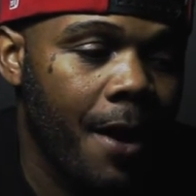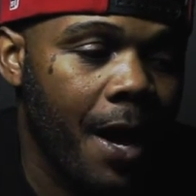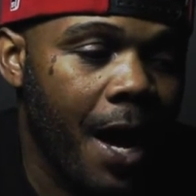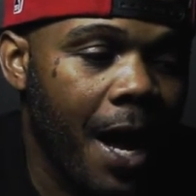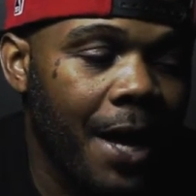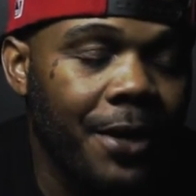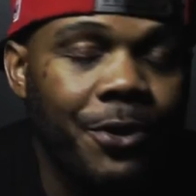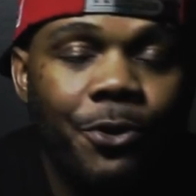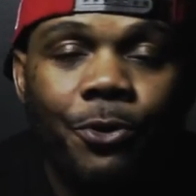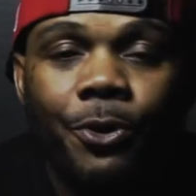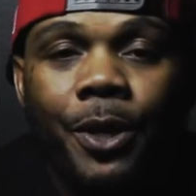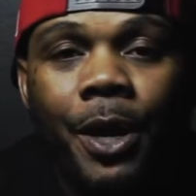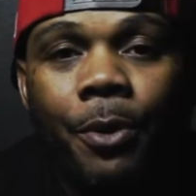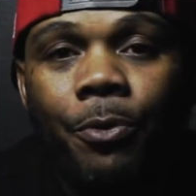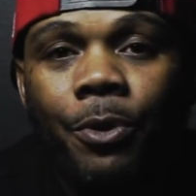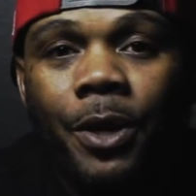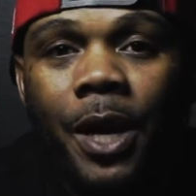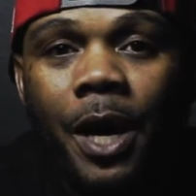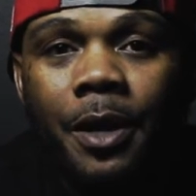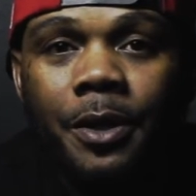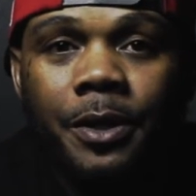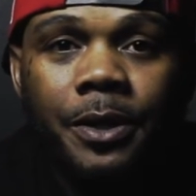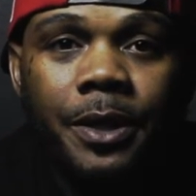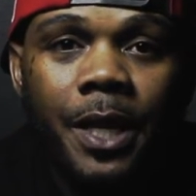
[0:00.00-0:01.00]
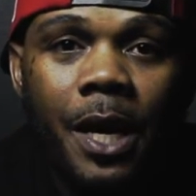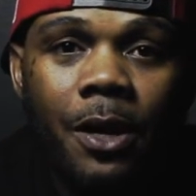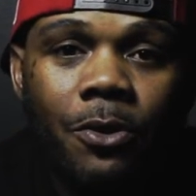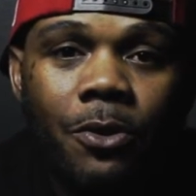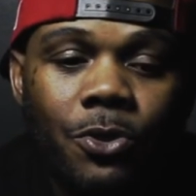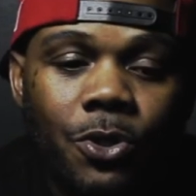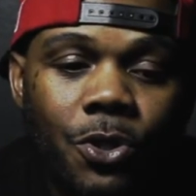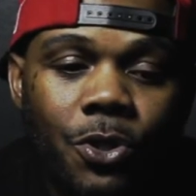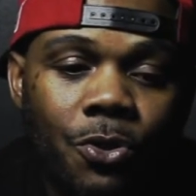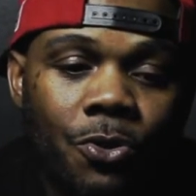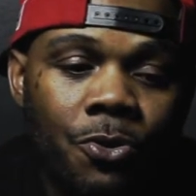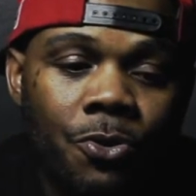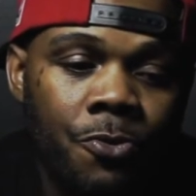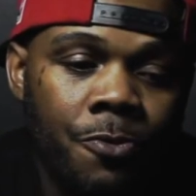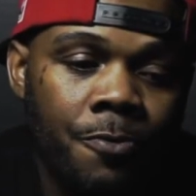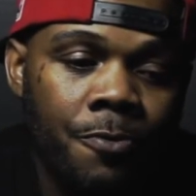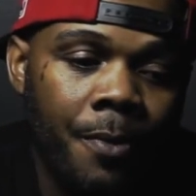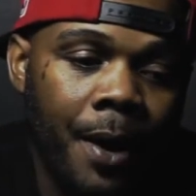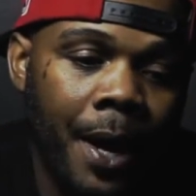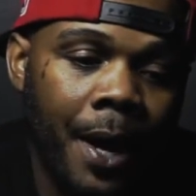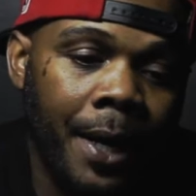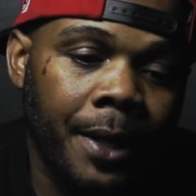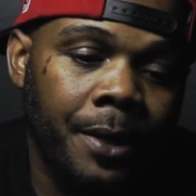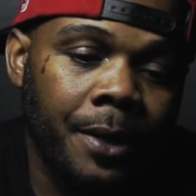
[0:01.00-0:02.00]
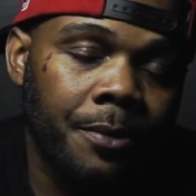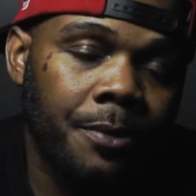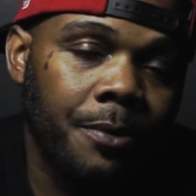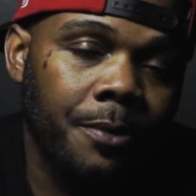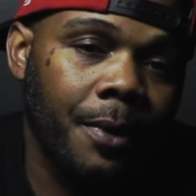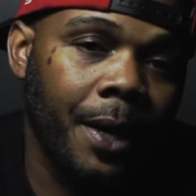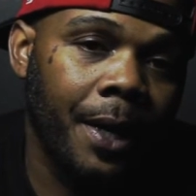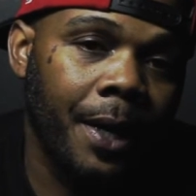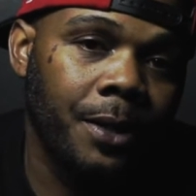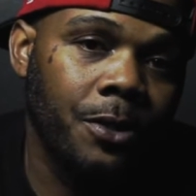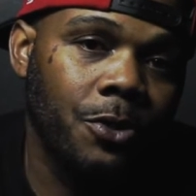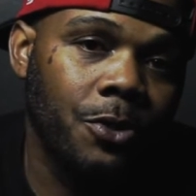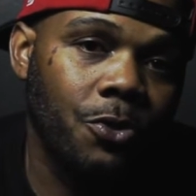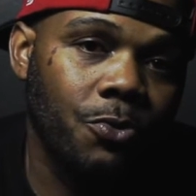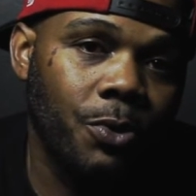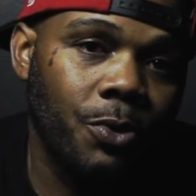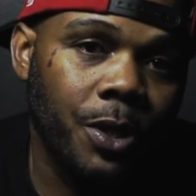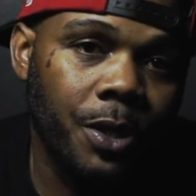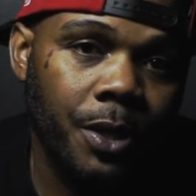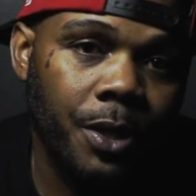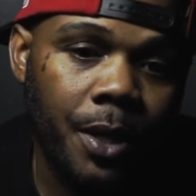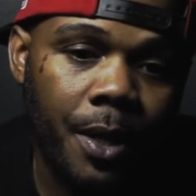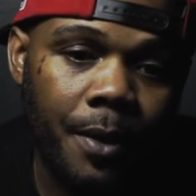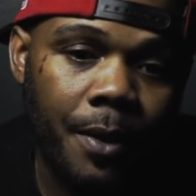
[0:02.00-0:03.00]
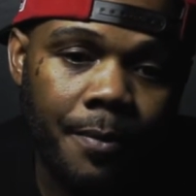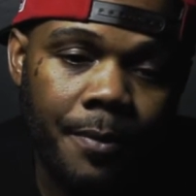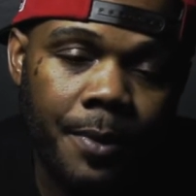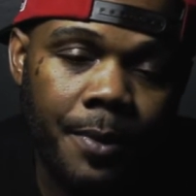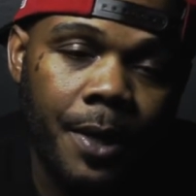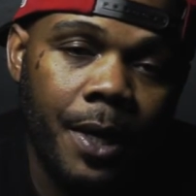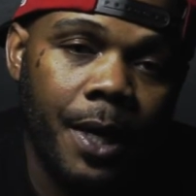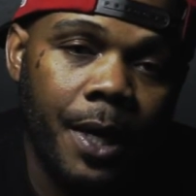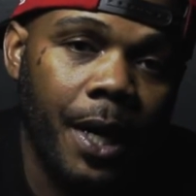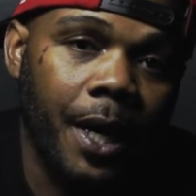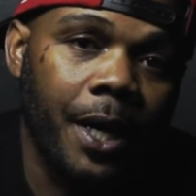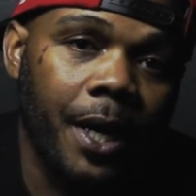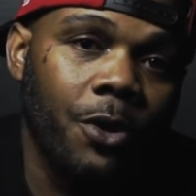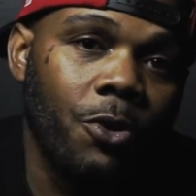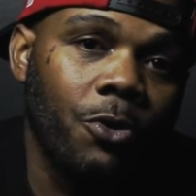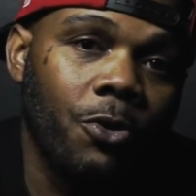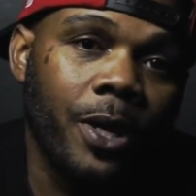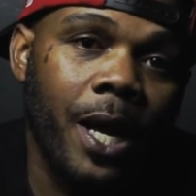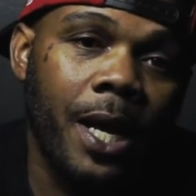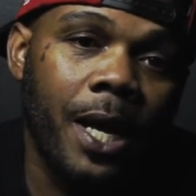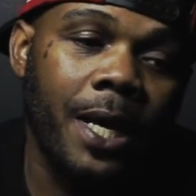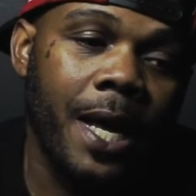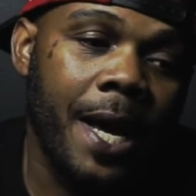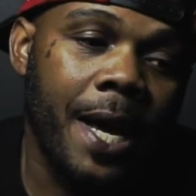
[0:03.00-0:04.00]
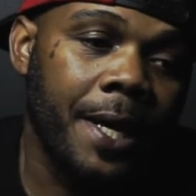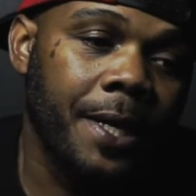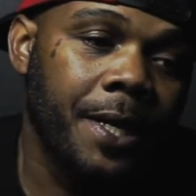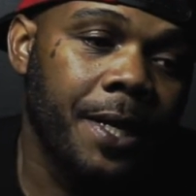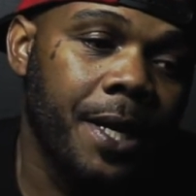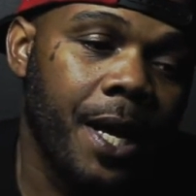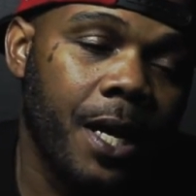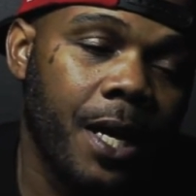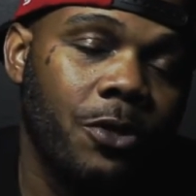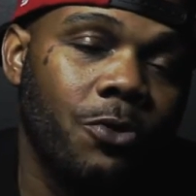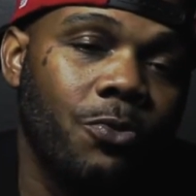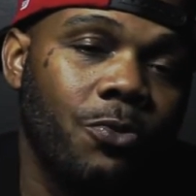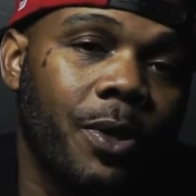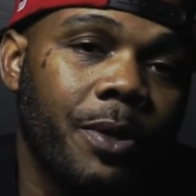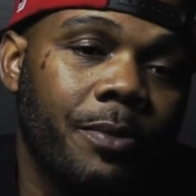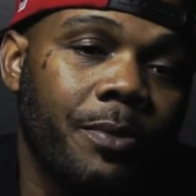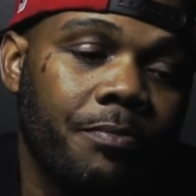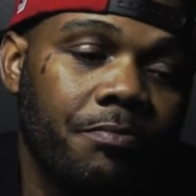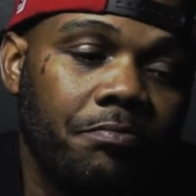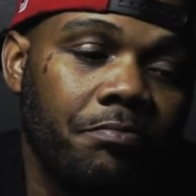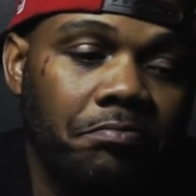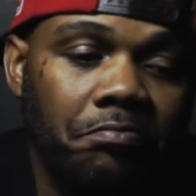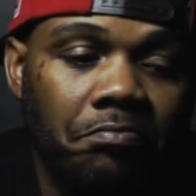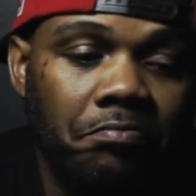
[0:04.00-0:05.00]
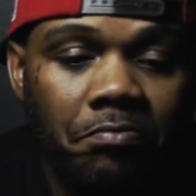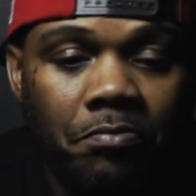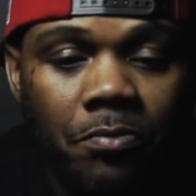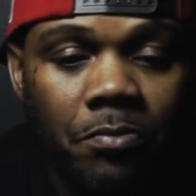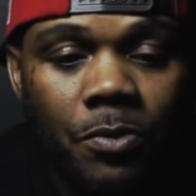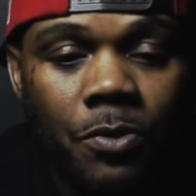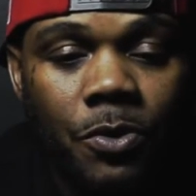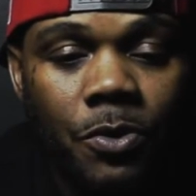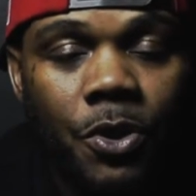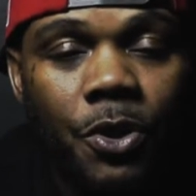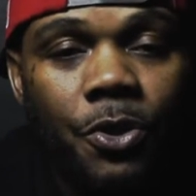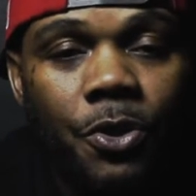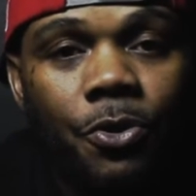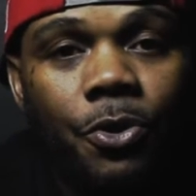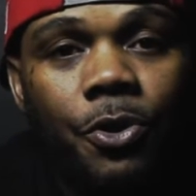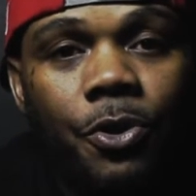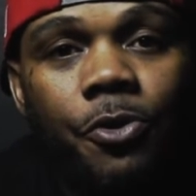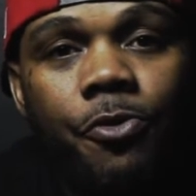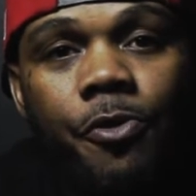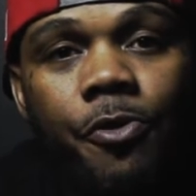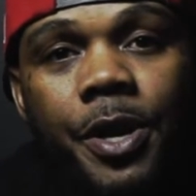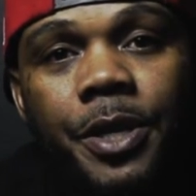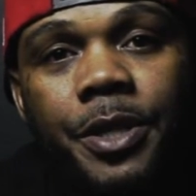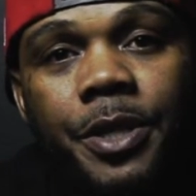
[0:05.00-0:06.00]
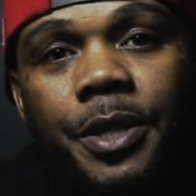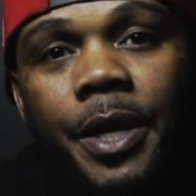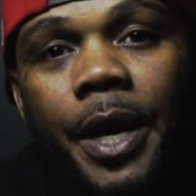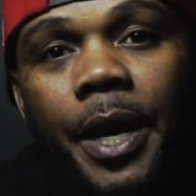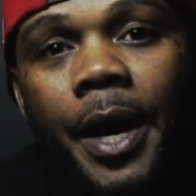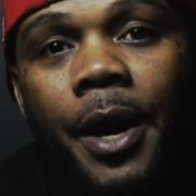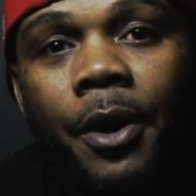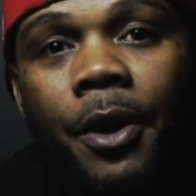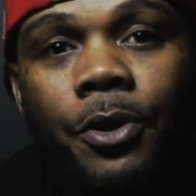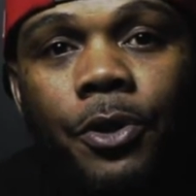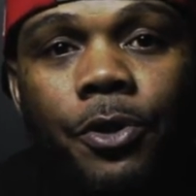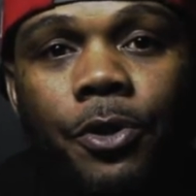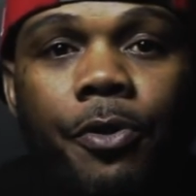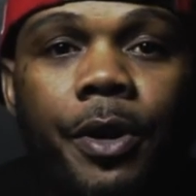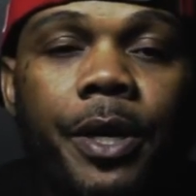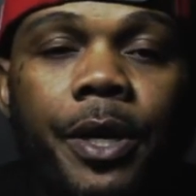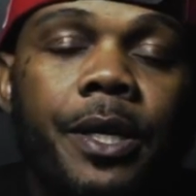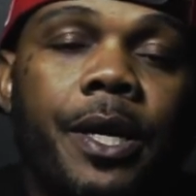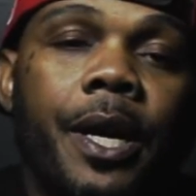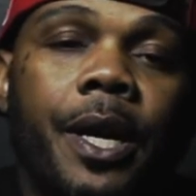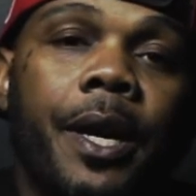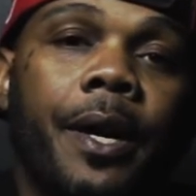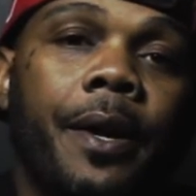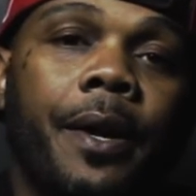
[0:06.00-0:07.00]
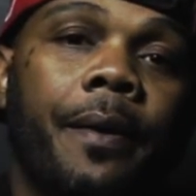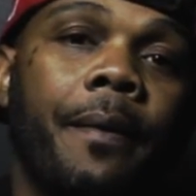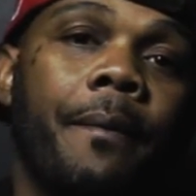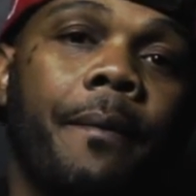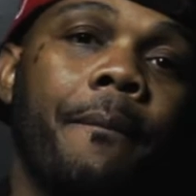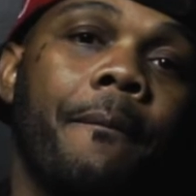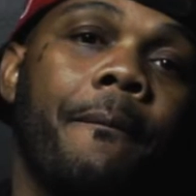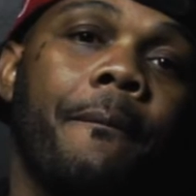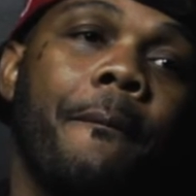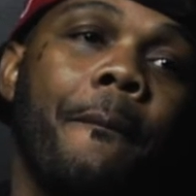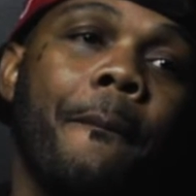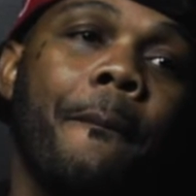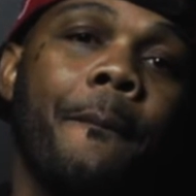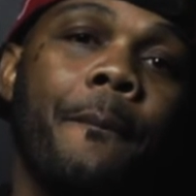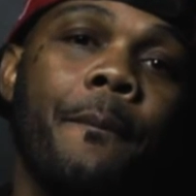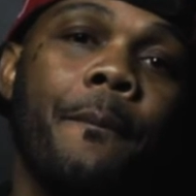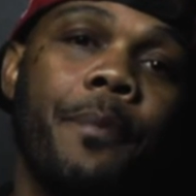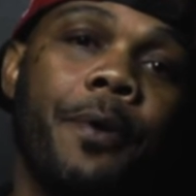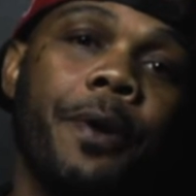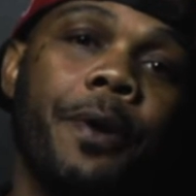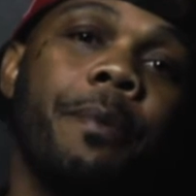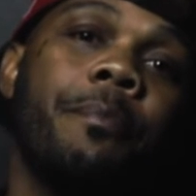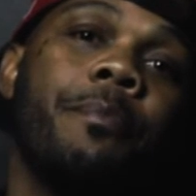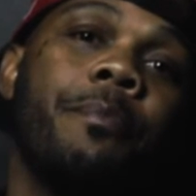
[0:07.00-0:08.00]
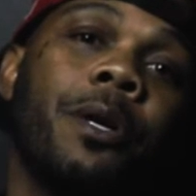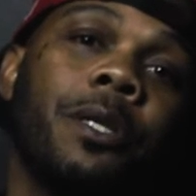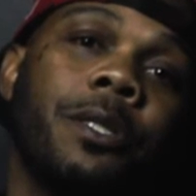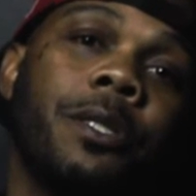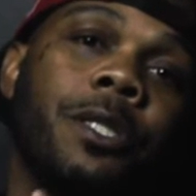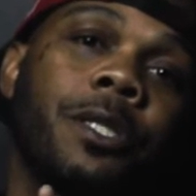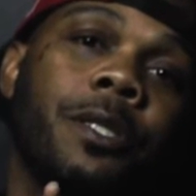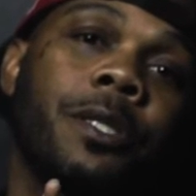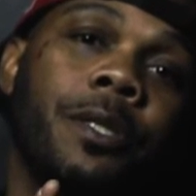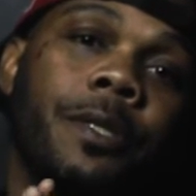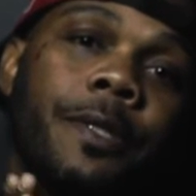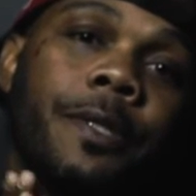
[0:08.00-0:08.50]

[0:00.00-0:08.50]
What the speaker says: I know that without a doubt. So I had to switch it up and go to Atlanta, and that's when, you know, the creation of HefeDaGreat came, pretty much.